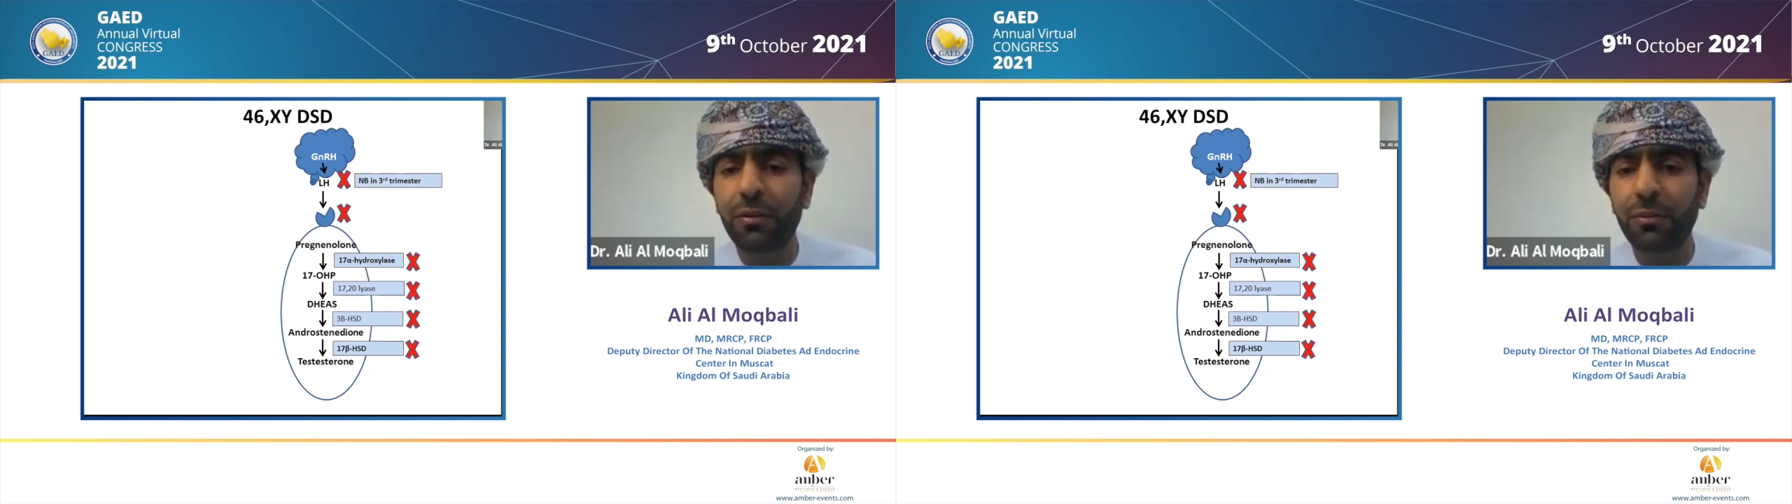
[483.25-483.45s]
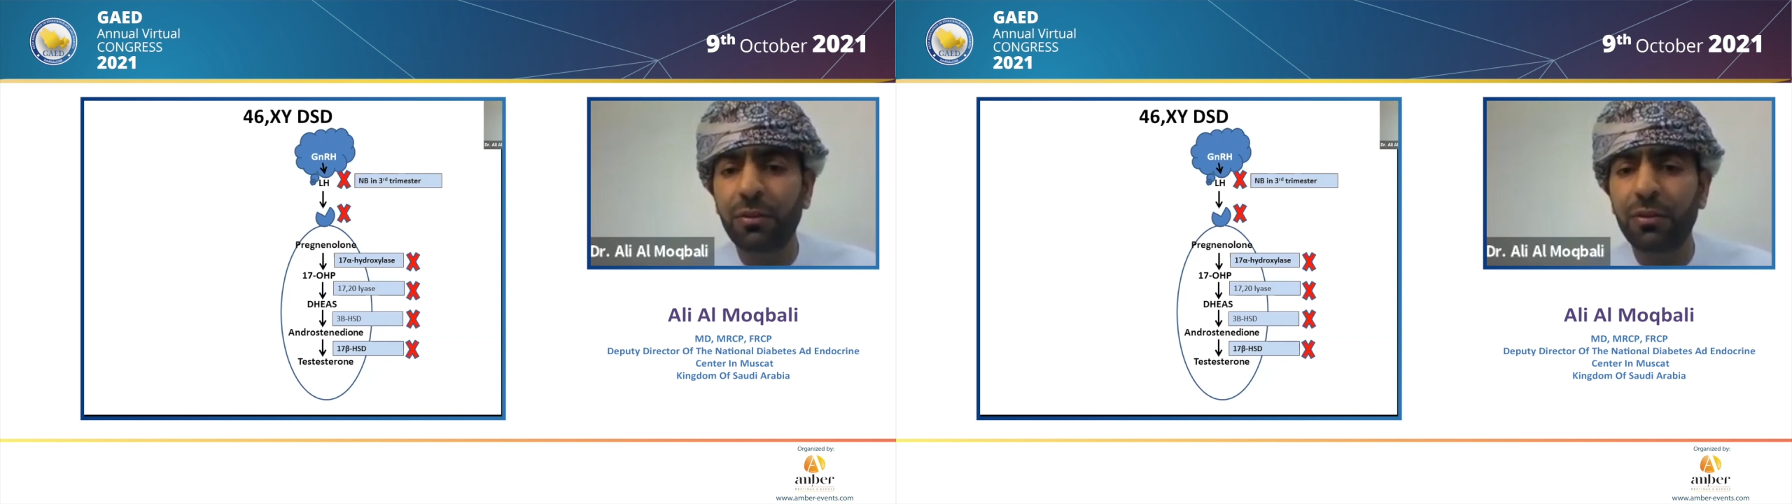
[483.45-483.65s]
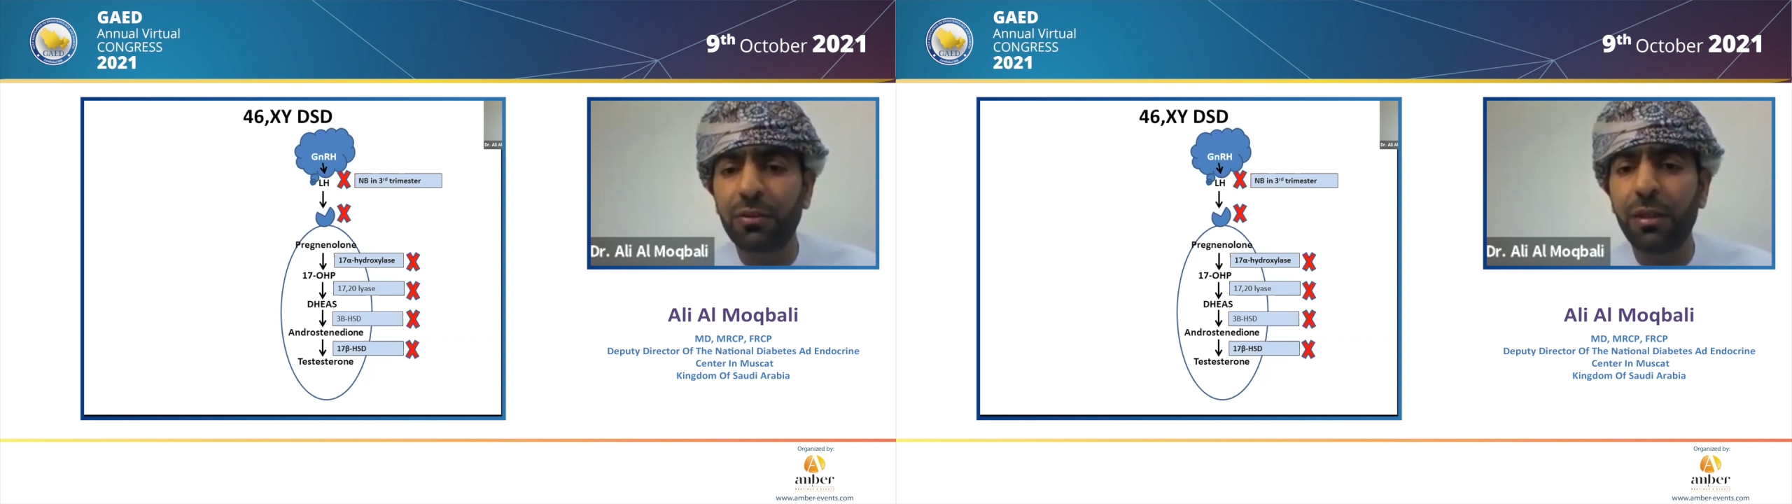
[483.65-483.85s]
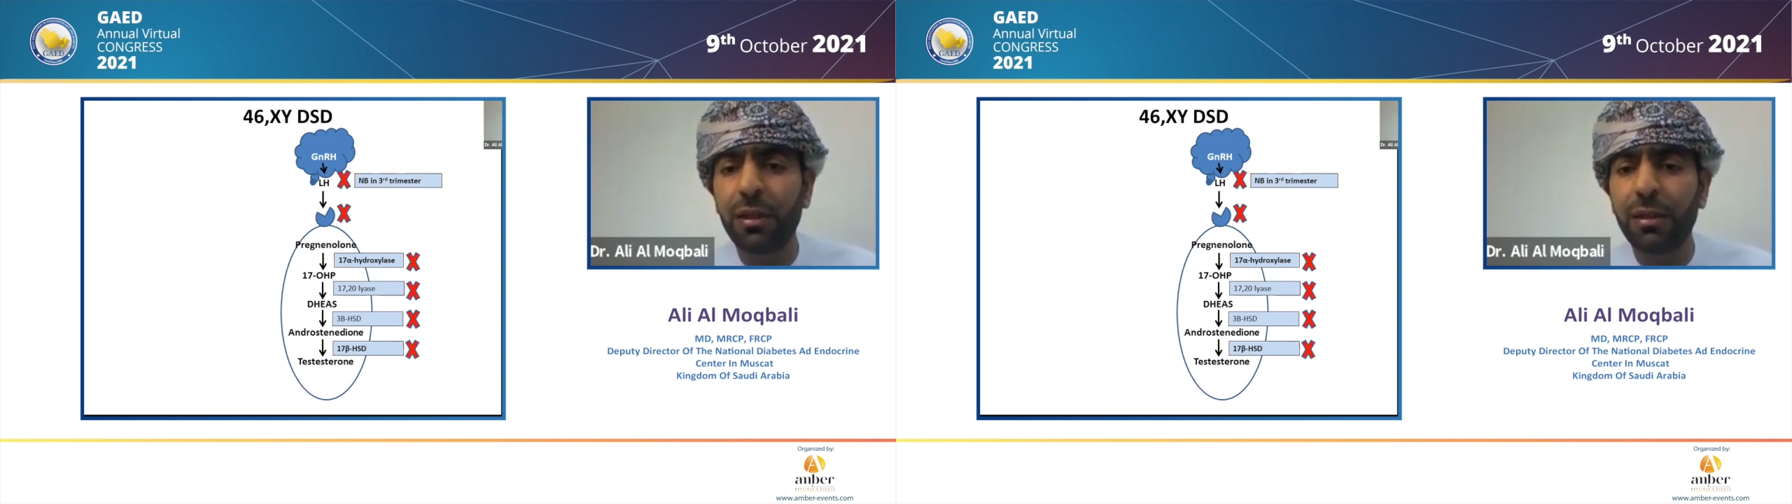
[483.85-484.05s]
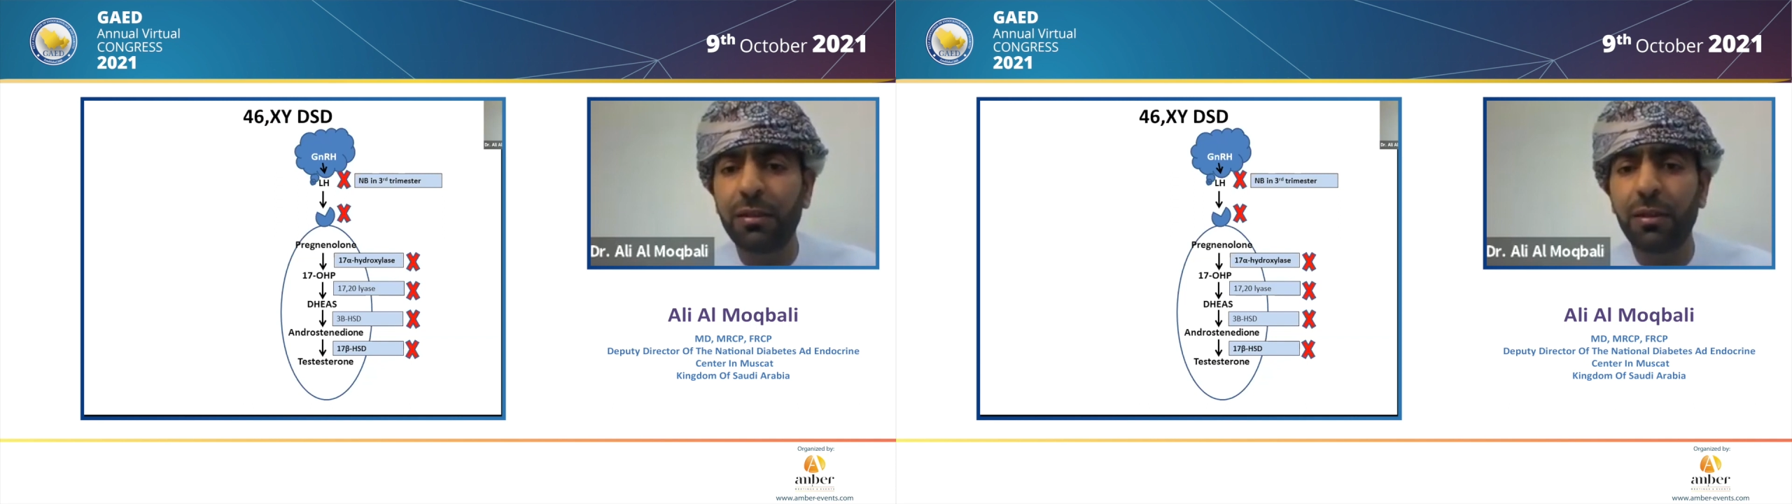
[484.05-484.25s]

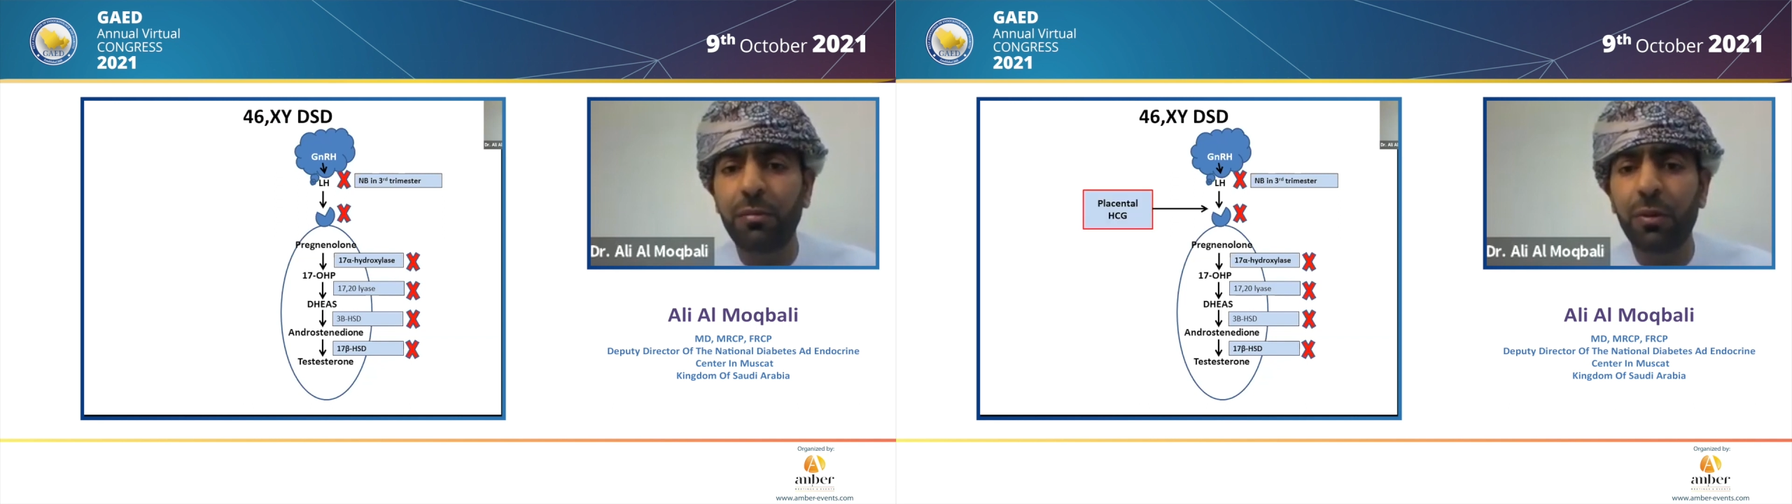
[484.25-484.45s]
concern later